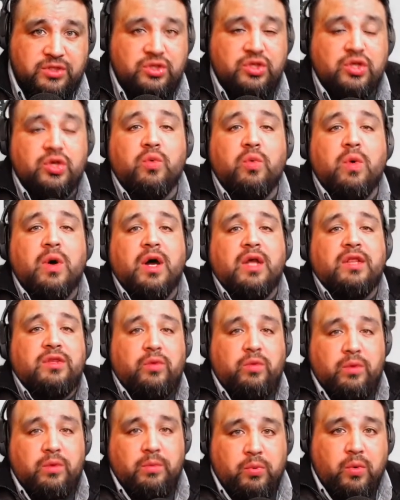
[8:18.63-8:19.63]
You want the
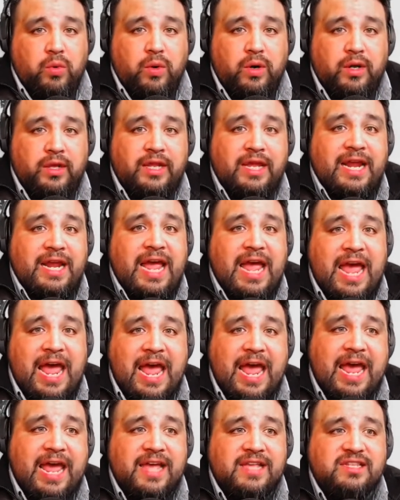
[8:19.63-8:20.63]
report that
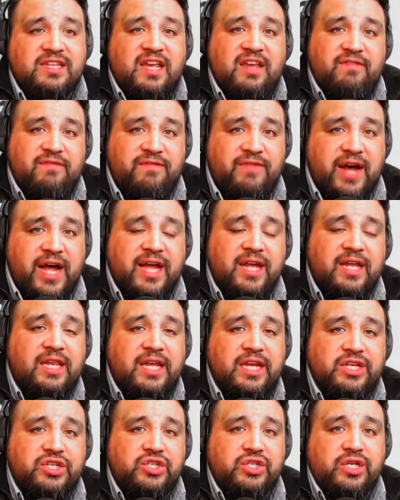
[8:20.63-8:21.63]
has a
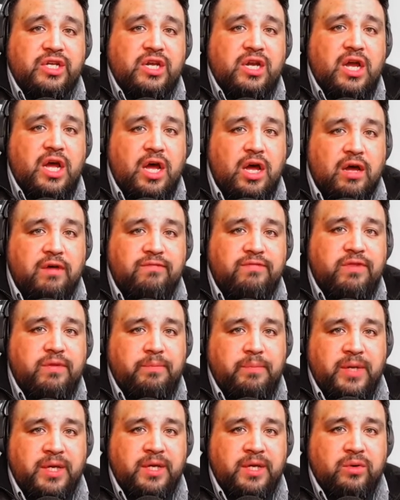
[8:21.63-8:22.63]
violation of the
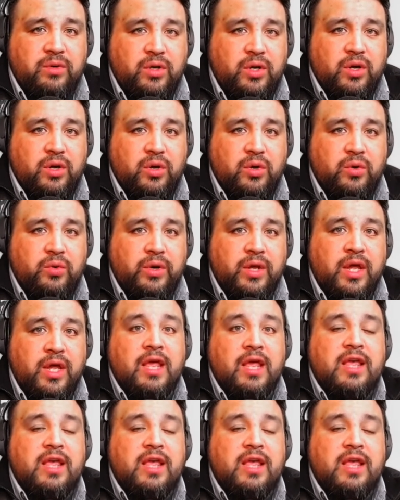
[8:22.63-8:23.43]
penal code,